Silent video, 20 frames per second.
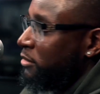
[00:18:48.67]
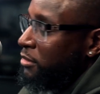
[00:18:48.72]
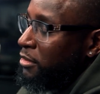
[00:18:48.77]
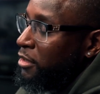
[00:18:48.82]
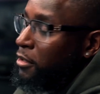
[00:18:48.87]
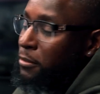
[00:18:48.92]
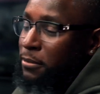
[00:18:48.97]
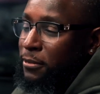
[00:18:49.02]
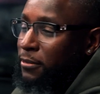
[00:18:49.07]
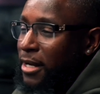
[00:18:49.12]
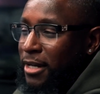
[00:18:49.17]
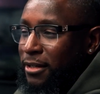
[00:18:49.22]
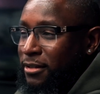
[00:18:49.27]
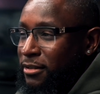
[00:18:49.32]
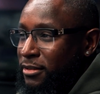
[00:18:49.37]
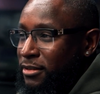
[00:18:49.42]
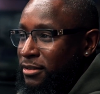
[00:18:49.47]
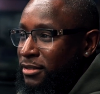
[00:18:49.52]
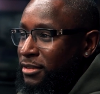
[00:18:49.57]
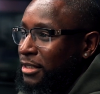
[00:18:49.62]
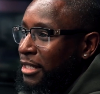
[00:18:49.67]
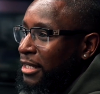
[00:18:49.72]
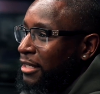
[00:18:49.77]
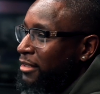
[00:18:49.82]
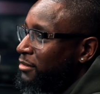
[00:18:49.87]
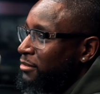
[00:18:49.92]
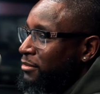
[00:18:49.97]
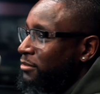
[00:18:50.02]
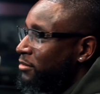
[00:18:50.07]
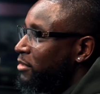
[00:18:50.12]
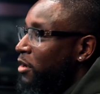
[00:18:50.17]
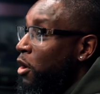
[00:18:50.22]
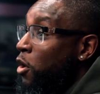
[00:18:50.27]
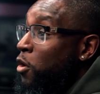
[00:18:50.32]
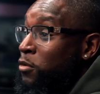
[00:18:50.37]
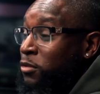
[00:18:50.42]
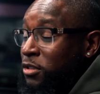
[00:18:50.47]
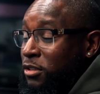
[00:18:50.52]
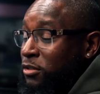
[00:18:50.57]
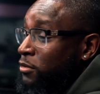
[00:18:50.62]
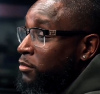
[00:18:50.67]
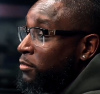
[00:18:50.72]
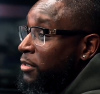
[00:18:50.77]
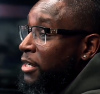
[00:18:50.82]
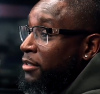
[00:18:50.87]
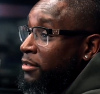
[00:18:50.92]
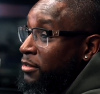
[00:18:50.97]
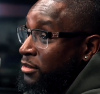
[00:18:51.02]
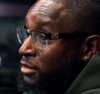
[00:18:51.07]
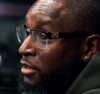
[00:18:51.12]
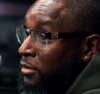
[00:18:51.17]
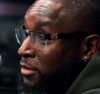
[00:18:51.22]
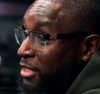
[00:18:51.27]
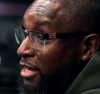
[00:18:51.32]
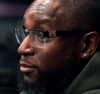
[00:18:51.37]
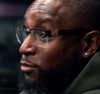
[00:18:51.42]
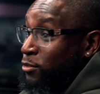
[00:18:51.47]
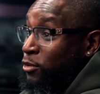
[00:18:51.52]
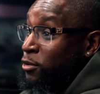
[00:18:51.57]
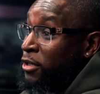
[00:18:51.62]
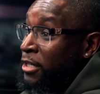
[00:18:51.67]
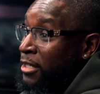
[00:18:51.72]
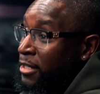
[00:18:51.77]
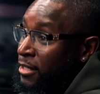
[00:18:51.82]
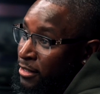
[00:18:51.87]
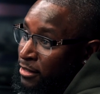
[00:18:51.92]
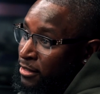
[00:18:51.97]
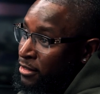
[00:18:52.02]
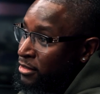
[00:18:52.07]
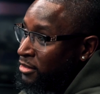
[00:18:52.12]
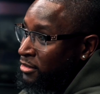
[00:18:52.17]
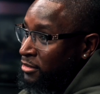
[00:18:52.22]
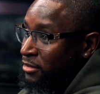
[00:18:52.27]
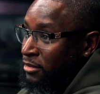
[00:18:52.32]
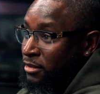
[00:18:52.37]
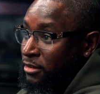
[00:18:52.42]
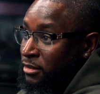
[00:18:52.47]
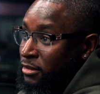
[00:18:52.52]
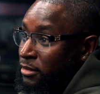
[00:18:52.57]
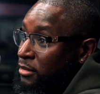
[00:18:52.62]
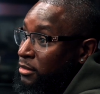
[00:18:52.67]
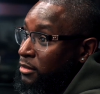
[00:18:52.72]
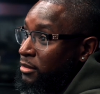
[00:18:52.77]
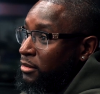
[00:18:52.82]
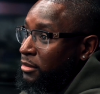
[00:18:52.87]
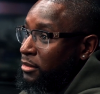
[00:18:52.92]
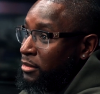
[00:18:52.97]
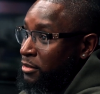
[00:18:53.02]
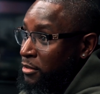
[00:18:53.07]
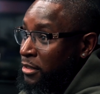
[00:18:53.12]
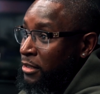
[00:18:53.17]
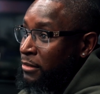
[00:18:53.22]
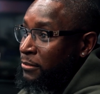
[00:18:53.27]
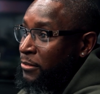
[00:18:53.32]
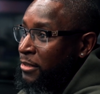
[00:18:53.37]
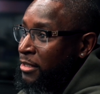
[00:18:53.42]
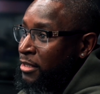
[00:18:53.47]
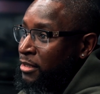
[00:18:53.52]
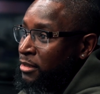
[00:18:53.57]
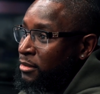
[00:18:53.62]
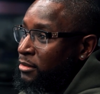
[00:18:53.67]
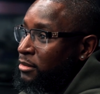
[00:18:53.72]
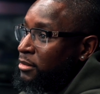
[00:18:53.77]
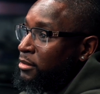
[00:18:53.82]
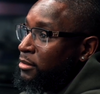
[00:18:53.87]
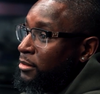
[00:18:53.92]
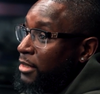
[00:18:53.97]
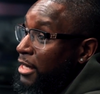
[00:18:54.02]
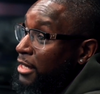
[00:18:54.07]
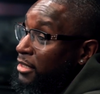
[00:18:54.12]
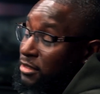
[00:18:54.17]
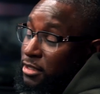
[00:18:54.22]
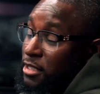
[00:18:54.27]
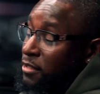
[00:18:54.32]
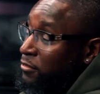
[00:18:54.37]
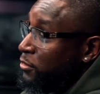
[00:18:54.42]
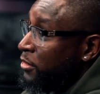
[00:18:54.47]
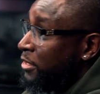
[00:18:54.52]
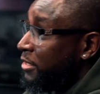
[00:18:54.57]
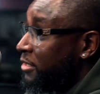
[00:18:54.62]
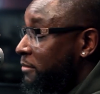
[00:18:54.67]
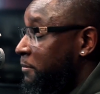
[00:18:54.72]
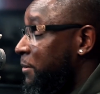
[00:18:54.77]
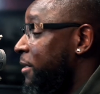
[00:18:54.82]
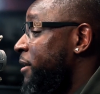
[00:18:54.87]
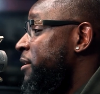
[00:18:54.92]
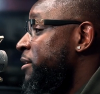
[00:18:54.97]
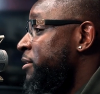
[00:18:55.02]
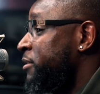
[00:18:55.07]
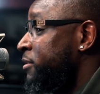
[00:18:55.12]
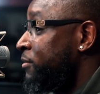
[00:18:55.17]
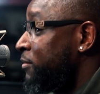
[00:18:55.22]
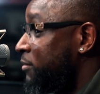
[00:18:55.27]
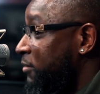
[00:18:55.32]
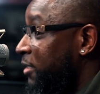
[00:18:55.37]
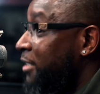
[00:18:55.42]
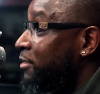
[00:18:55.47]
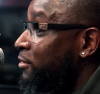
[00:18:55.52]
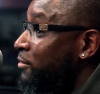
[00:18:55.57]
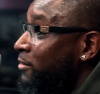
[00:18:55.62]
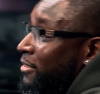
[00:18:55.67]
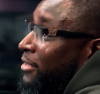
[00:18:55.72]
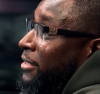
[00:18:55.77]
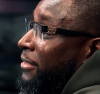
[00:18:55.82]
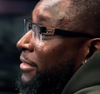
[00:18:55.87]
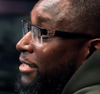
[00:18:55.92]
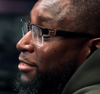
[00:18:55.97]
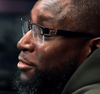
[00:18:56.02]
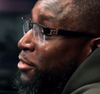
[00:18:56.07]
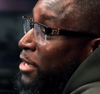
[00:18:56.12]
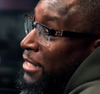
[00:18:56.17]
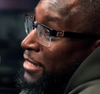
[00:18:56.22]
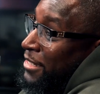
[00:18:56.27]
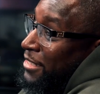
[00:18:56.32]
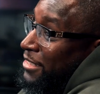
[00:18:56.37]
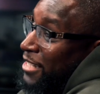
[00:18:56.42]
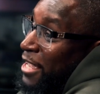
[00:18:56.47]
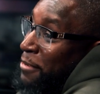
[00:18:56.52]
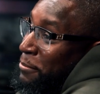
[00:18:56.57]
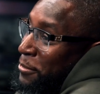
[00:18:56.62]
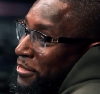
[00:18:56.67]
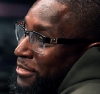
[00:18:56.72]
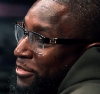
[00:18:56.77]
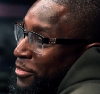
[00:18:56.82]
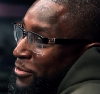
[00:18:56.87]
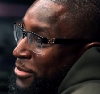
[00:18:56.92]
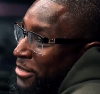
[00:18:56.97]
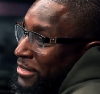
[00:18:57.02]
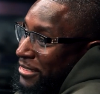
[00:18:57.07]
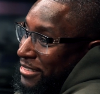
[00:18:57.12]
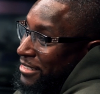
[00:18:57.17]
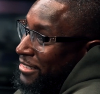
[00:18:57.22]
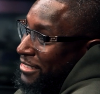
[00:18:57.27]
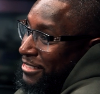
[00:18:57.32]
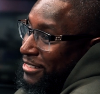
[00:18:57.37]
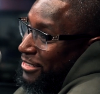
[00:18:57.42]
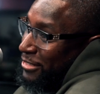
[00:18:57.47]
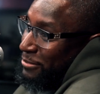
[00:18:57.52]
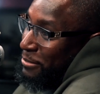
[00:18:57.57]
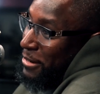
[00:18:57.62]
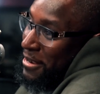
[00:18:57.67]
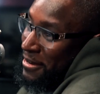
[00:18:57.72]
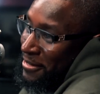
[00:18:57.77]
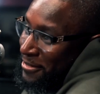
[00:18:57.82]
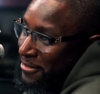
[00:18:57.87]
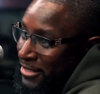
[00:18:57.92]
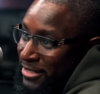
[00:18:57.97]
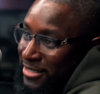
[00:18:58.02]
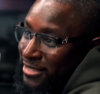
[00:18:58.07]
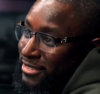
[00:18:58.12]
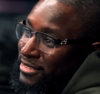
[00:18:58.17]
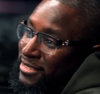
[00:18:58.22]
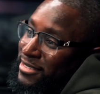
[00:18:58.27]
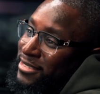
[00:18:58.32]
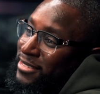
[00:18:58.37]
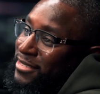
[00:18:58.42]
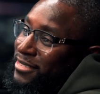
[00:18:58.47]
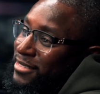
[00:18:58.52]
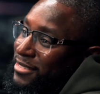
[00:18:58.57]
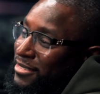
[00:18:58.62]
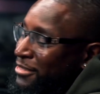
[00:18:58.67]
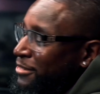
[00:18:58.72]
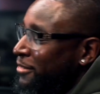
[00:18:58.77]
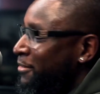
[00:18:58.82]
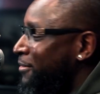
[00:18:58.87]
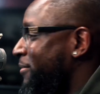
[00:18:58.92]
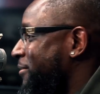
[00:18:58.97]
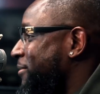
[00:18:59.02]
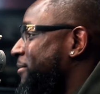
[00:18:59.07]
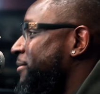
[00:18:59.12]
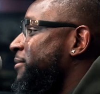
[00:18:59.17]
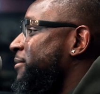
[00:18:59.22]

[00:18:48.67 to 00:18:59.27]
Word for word: dope records, like old school records though, like Roy Ayers or Damn. You know what I mean? Yeah, yeah. That stuff will inspire you. That's yeah. why, that's why I get samples so much because yeah, it's inspiring. You know.